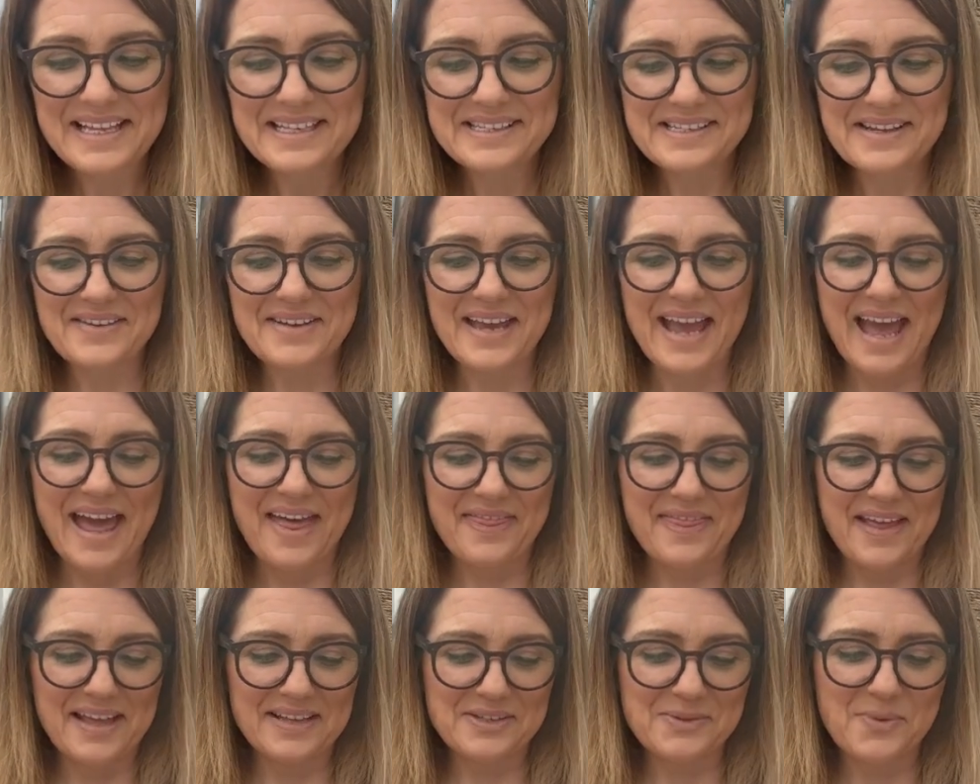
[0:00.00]
So
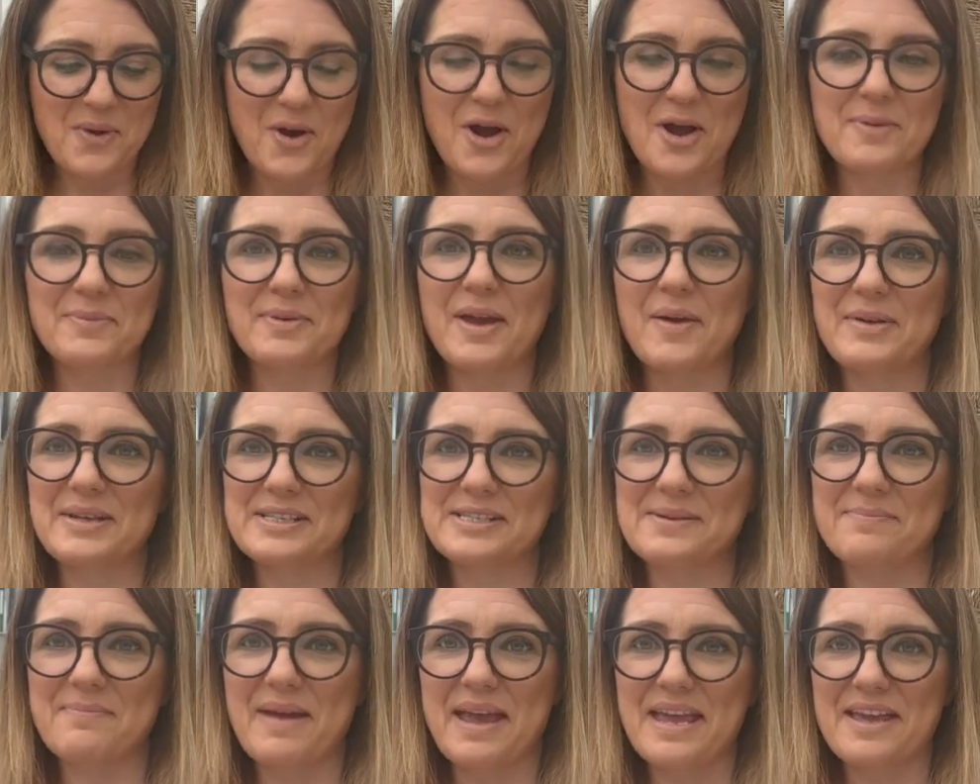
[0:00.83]
yeah, that's what I'm going
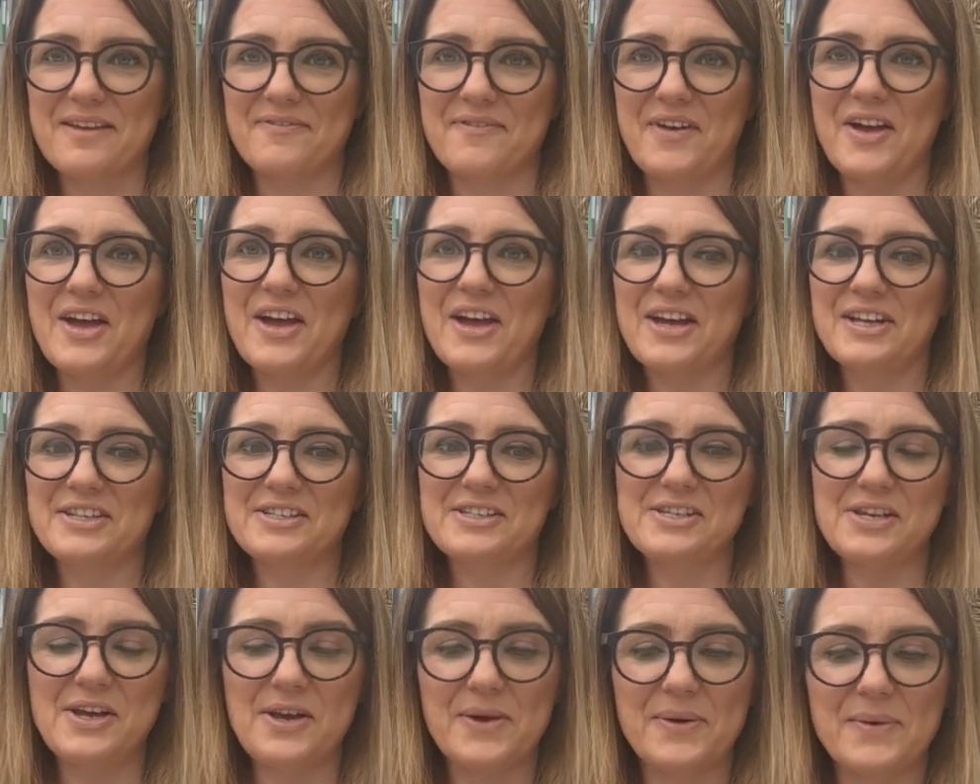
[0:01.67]
to make for her
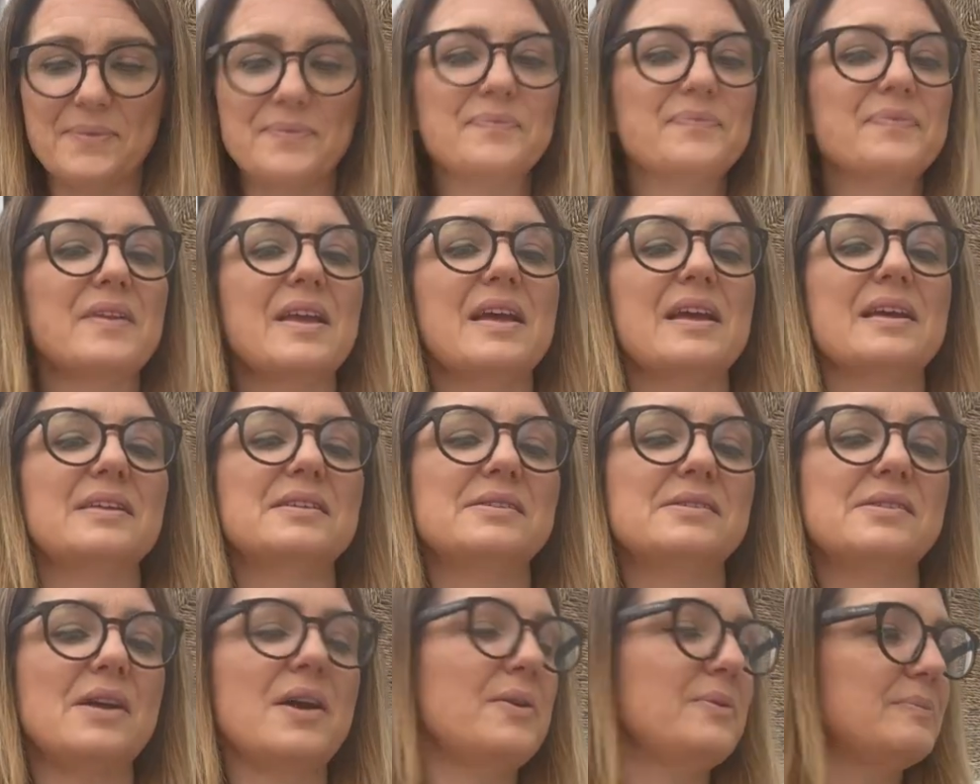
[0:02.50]
too.
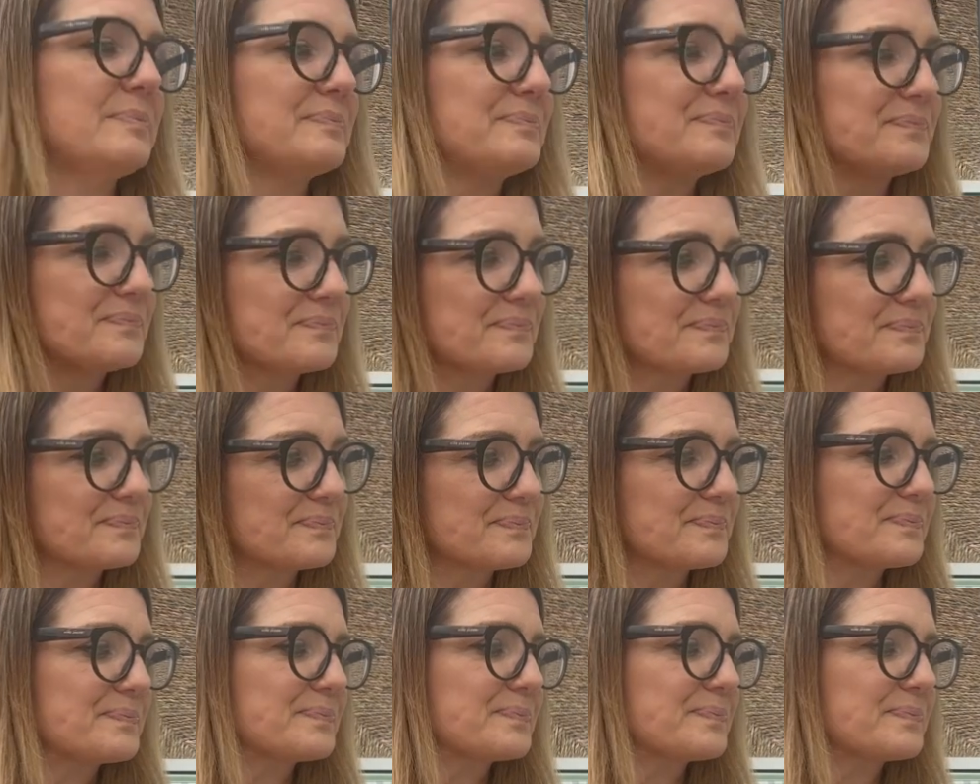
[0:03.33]
So
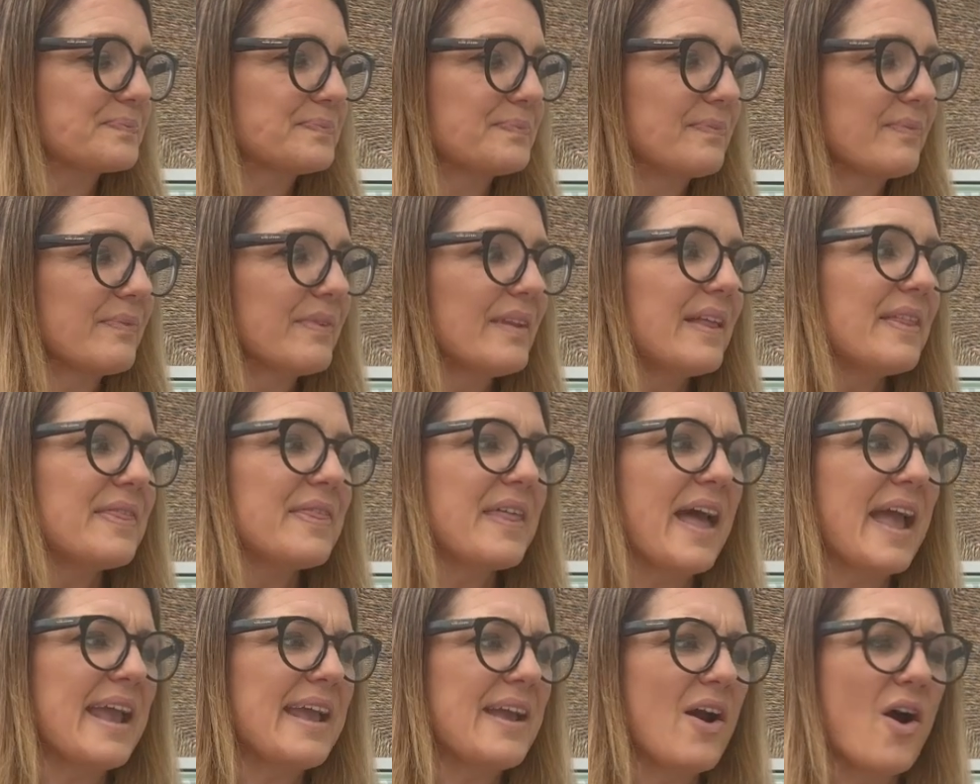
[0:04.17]

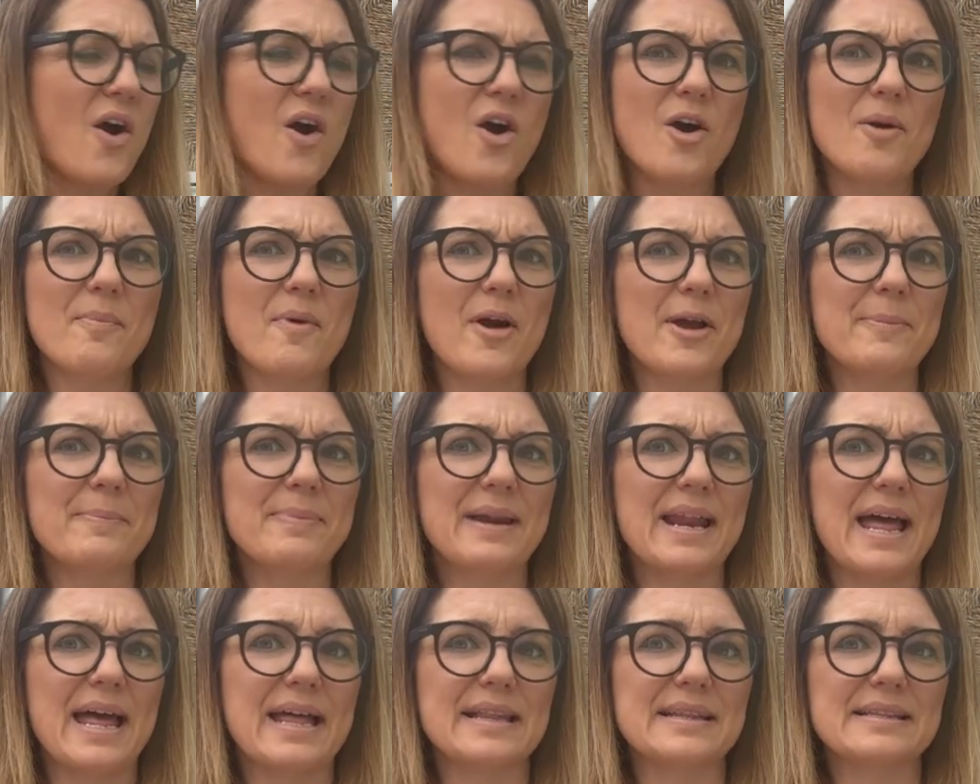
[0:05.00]
they are my
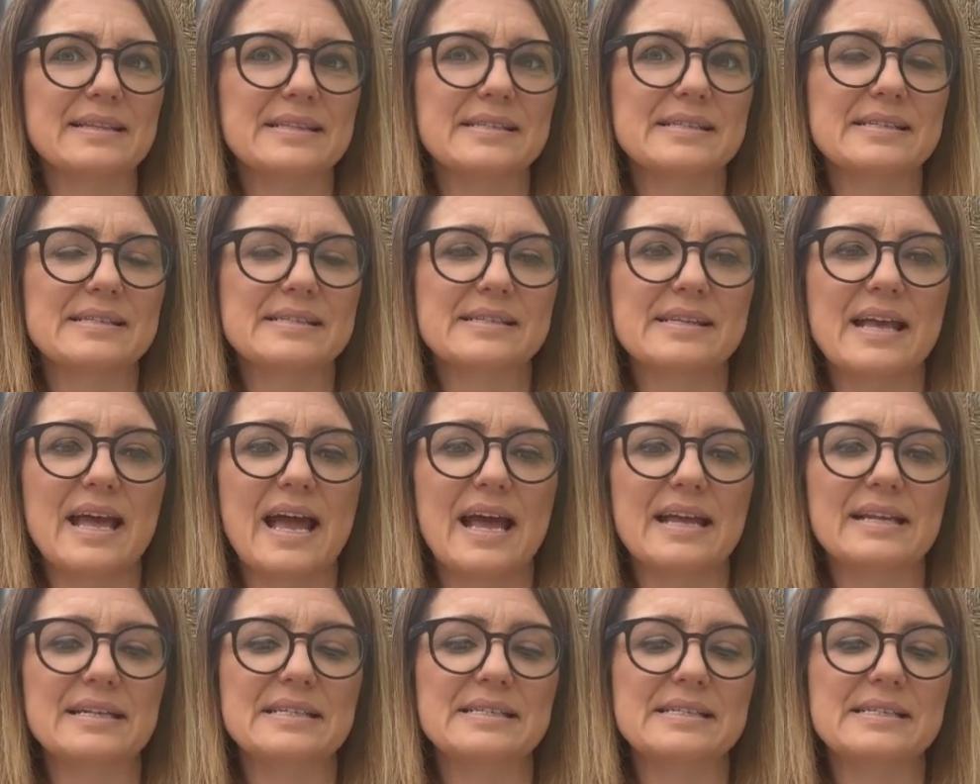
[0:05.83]
plans
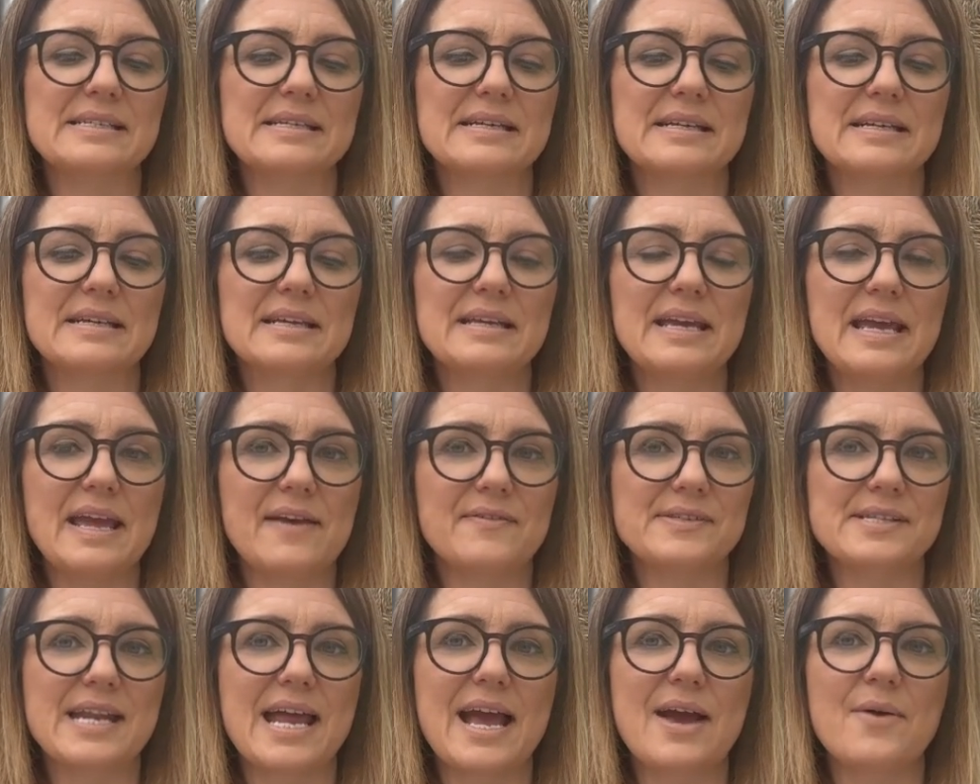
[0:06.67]
and
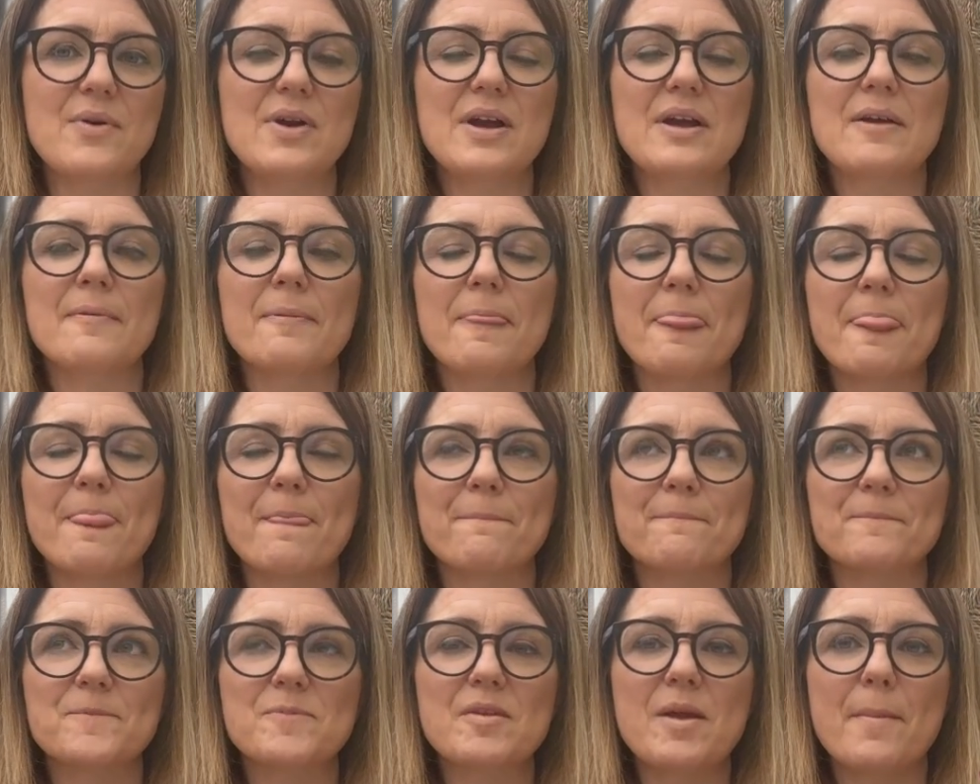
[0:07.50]
gifts. Now,
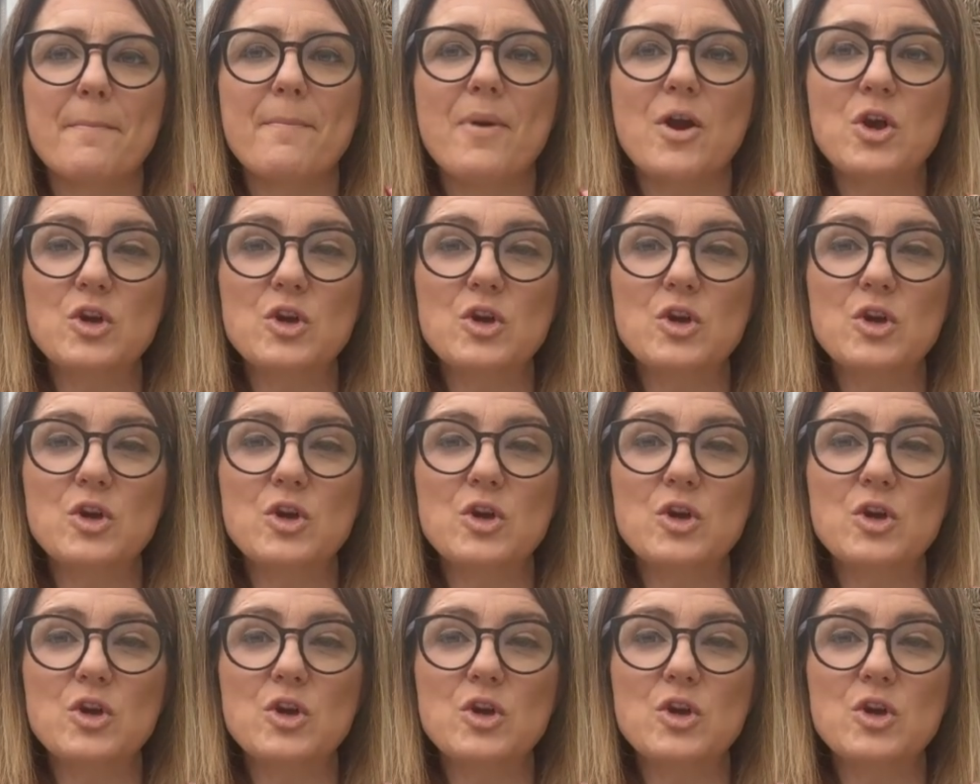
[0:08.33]
my